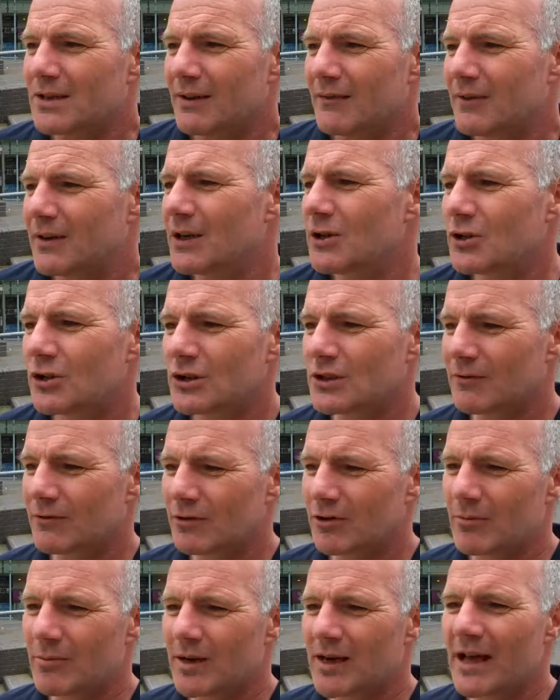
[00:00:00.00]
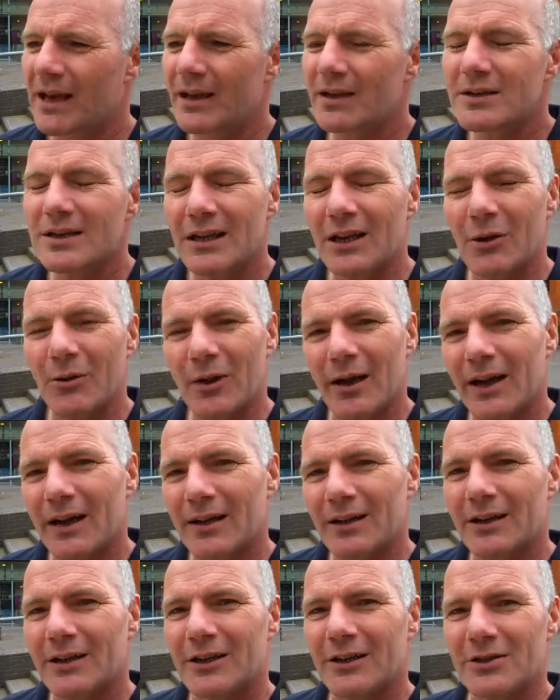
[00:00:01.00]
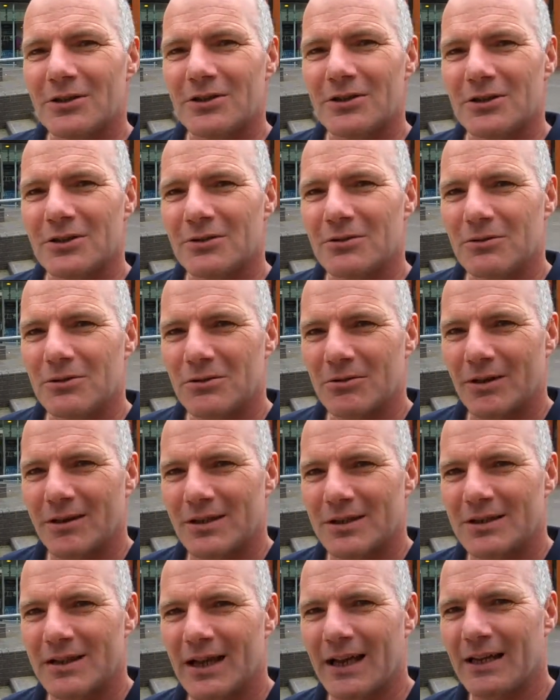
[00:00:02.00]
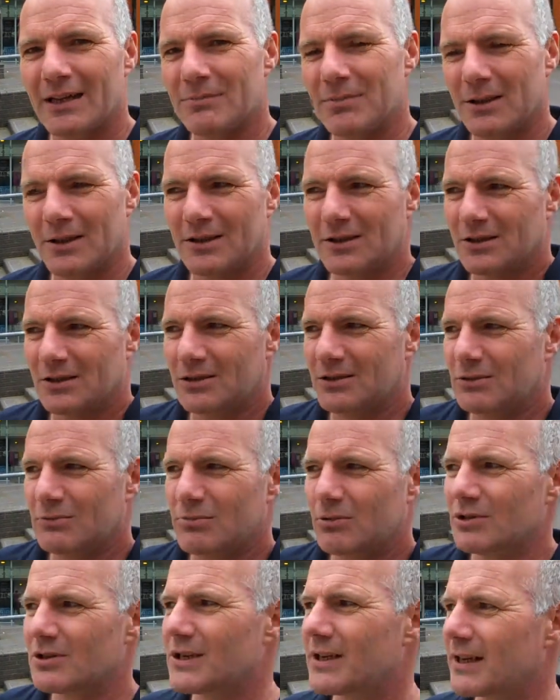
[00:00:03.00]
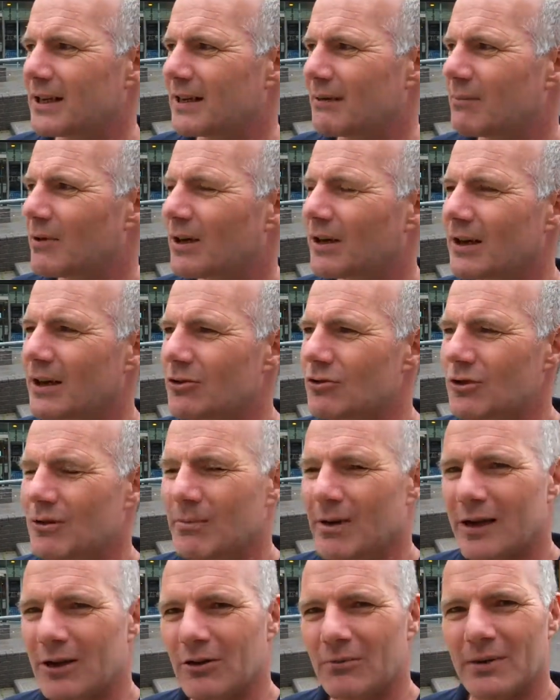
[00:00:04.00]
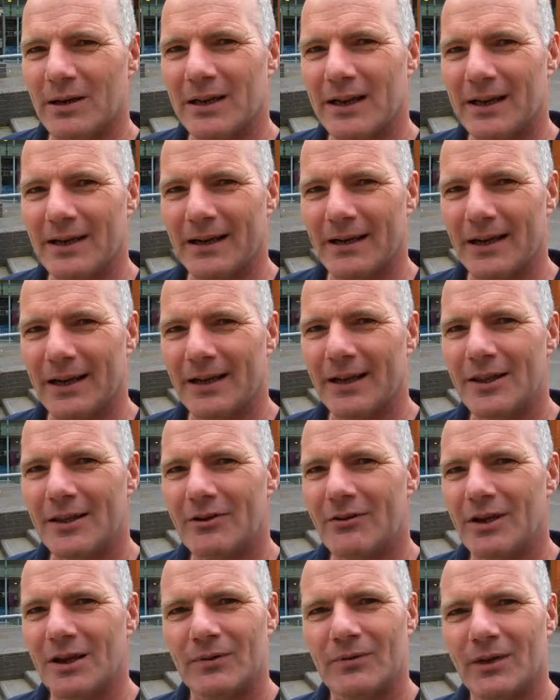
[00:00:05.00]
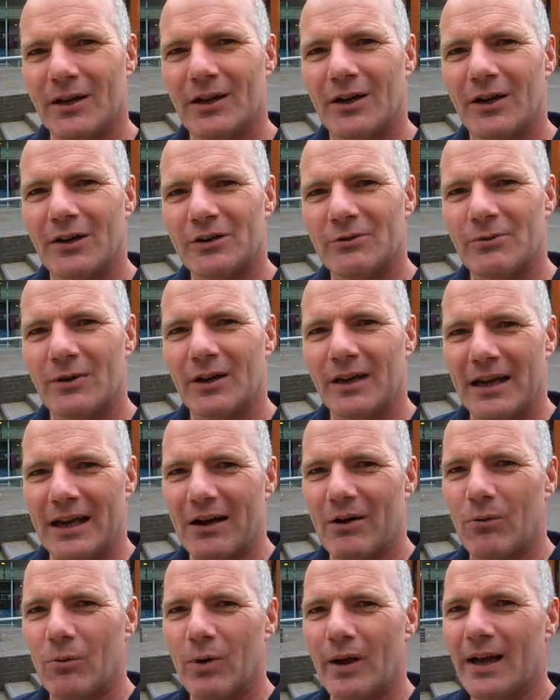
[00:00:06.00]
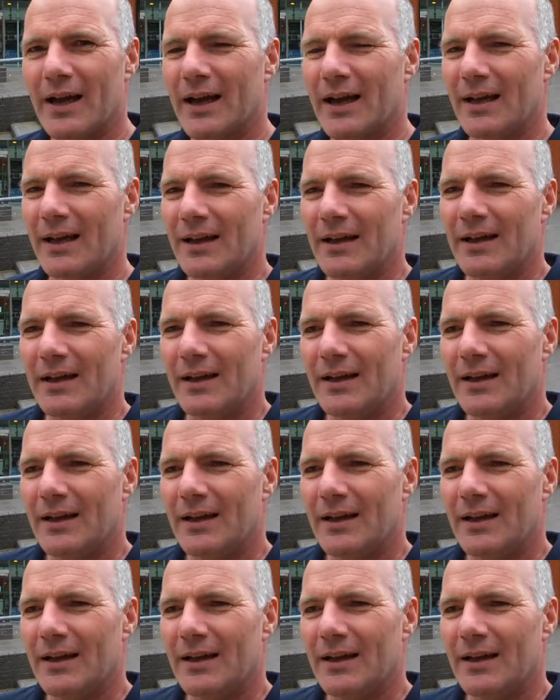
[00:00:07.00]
definitions of criminality quite hard to understand, because what's legal in one country may not be legal in another, and it's very hard to work out where